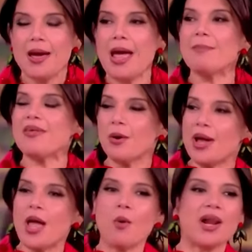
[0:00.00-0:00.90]
And by the way,
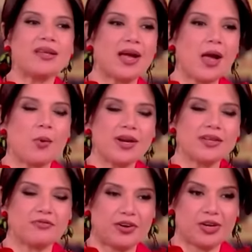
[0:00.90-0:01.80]
I want to
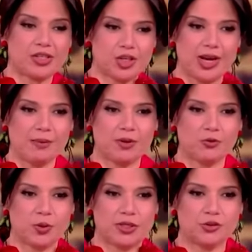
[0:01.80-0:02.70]
differentiate
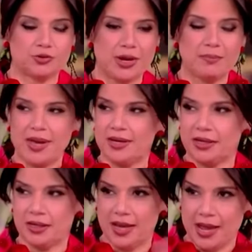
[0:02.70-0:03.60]
between straight men
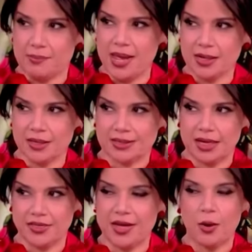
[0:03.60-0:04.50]
and gay men, because
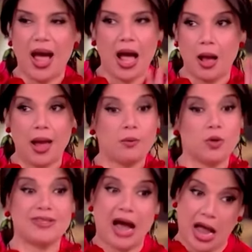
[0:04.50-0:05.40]
I think I
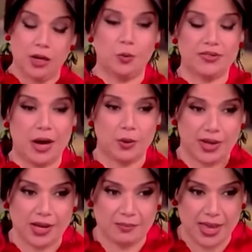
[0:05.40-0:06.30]
would die without
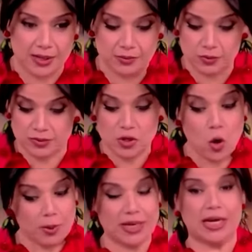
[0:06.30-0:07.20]
gay men.
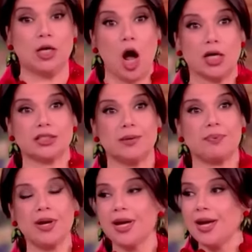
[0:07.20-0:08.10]
Nobody can
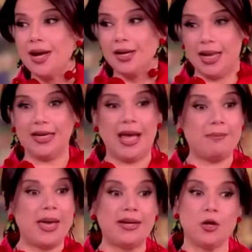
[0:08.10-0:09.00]
gossip like gay
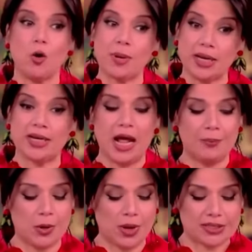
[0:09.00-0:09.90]
men. Nobody can
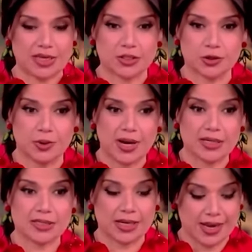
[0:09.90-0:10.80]
help you
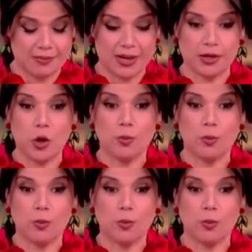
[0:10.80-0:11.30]
accessorize like gay men.